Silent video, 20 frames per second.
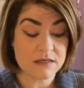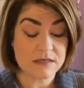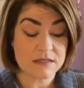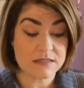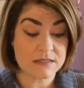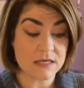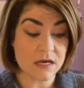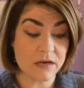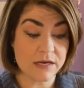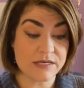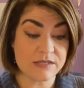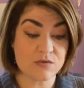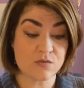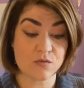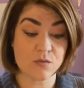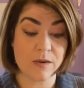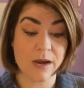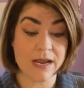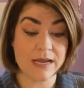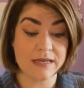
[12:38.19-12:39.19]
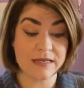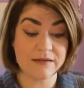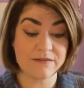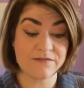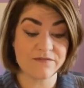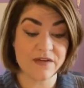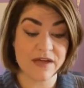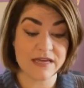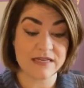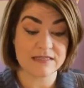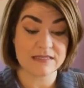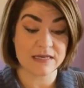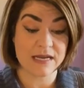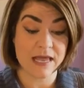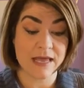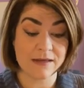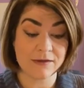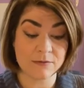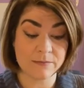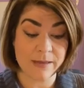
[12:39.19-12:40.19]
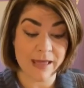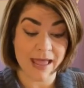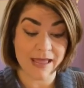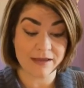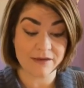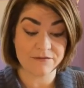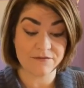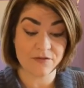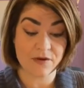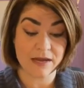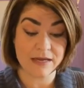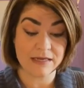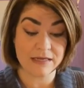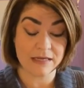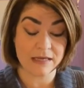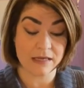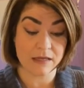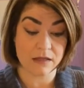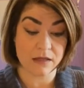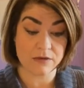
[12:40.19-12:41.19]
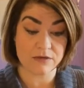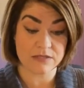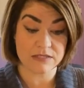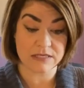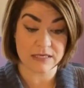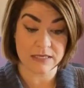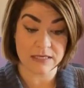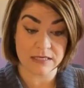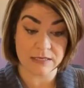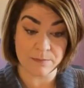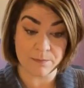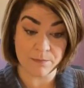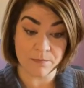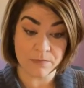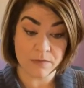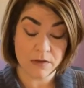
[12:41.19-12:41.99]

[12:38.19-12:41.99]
saw his radiant face, and held back, afraid to get close to him.